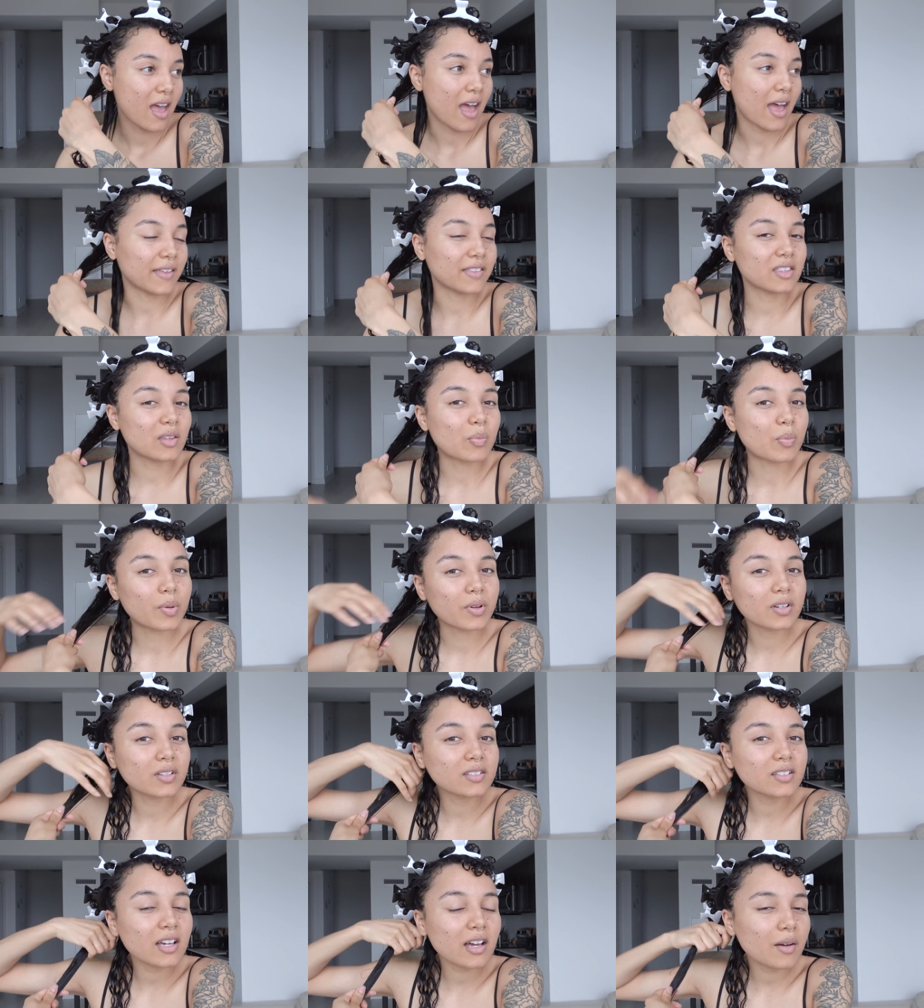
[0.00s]
And the
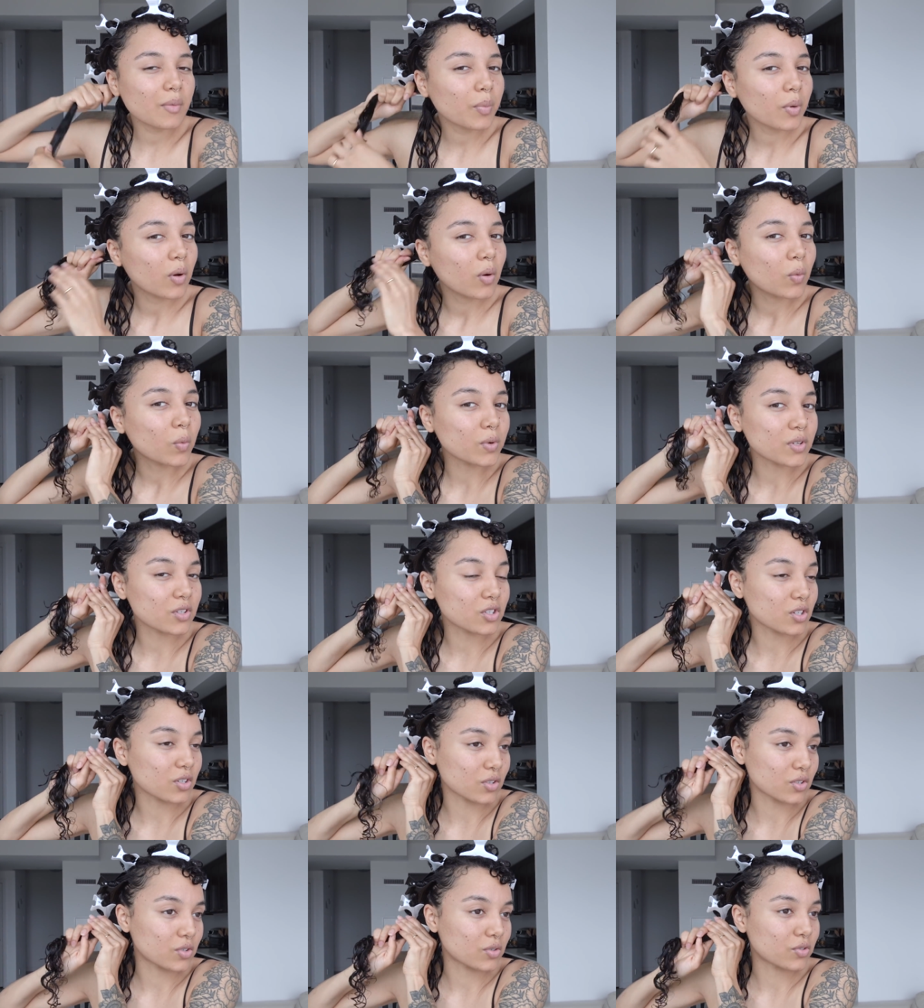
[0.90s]
buildup was
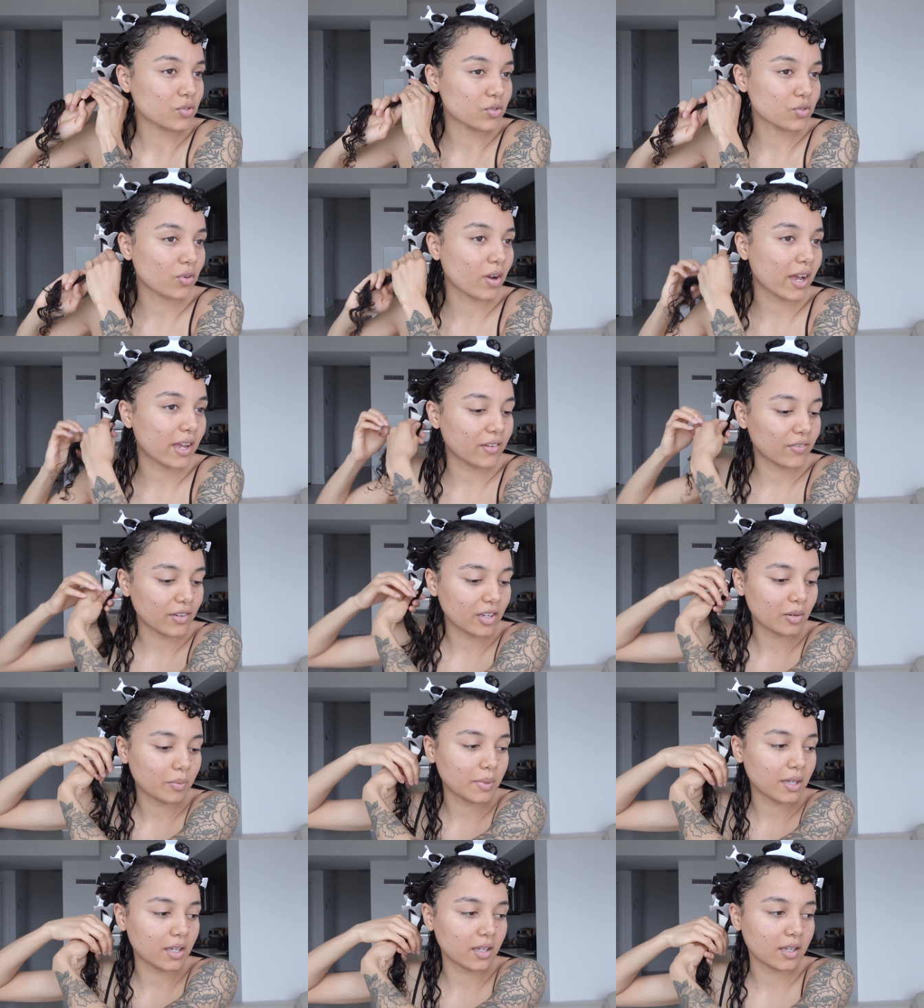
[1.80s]
just
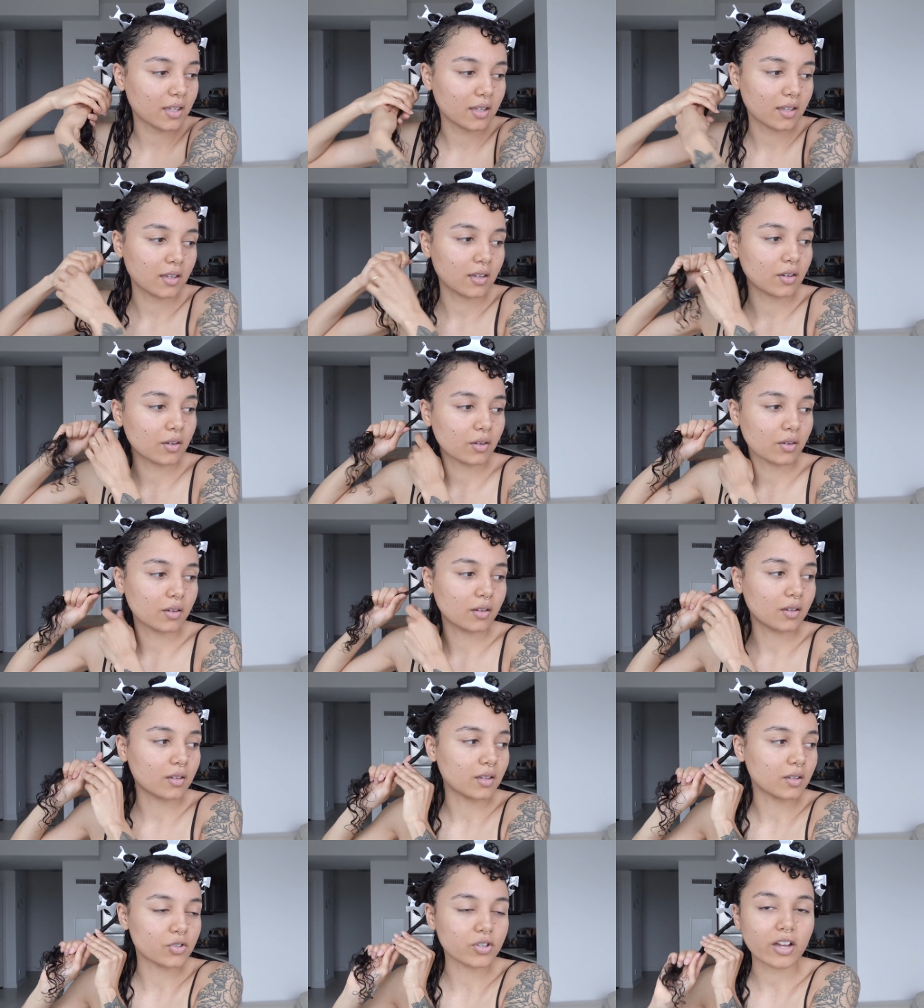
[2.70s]
driving me
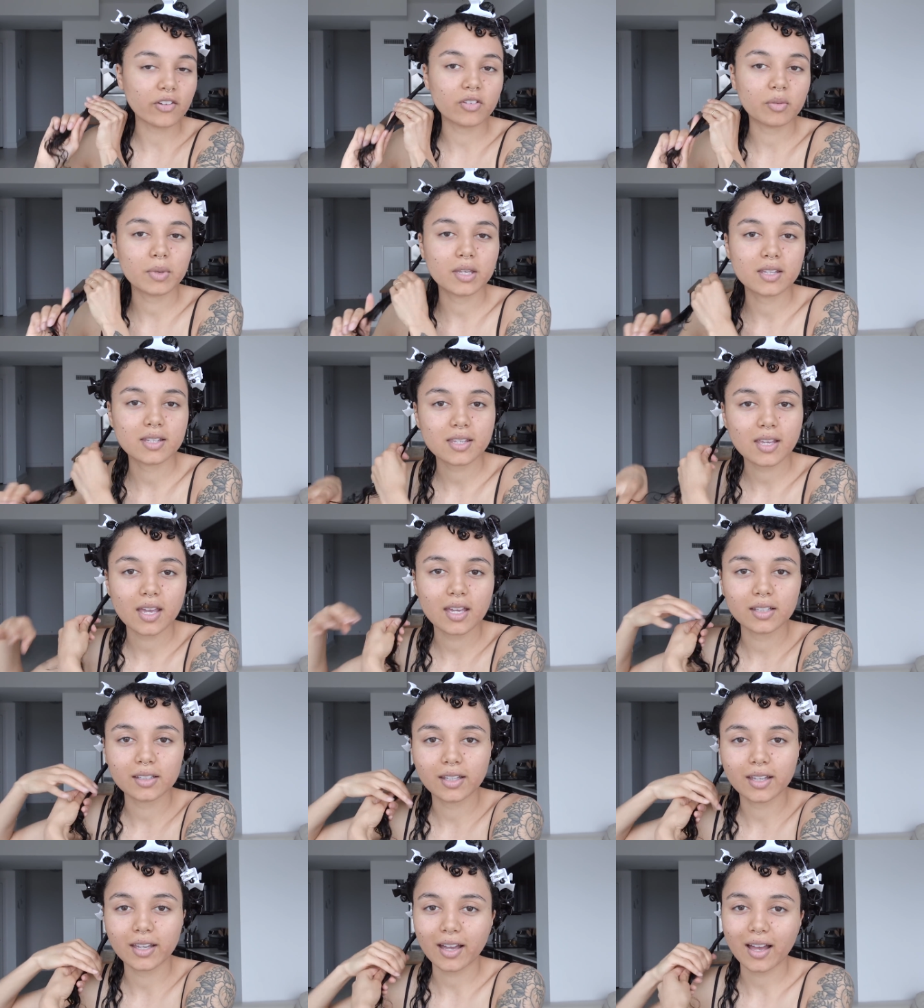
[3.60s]

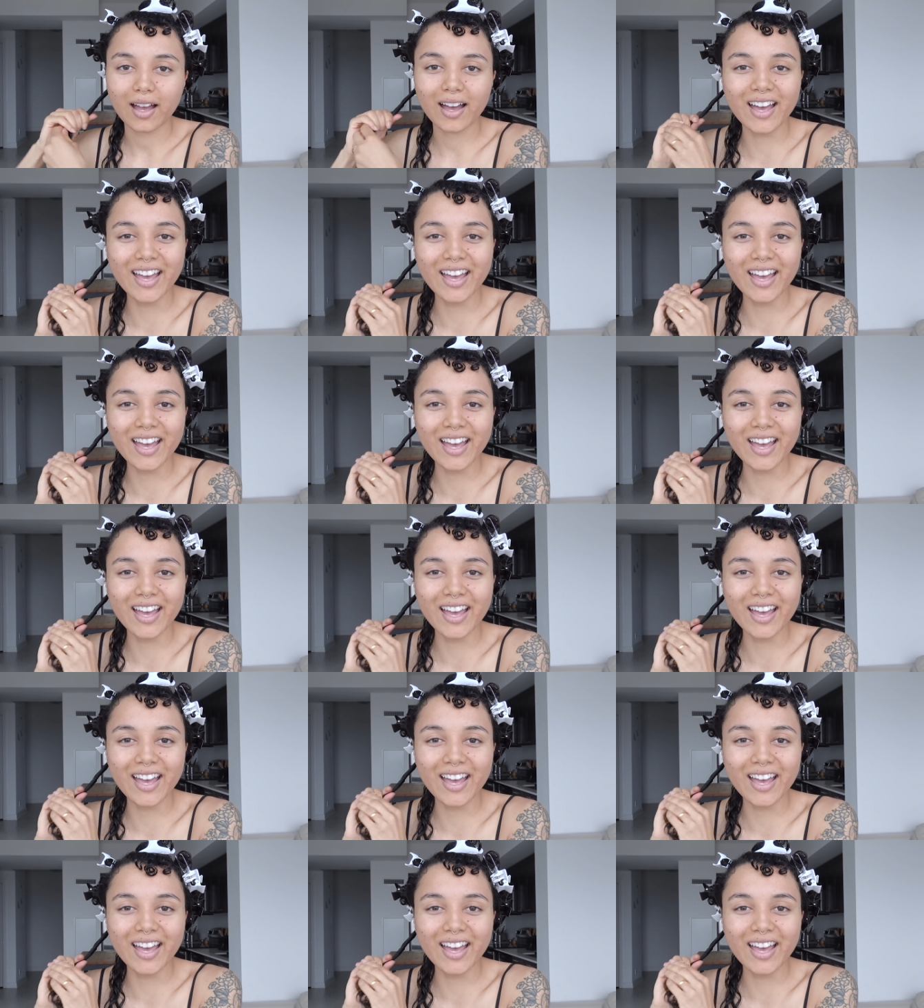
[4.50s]
insane. Like,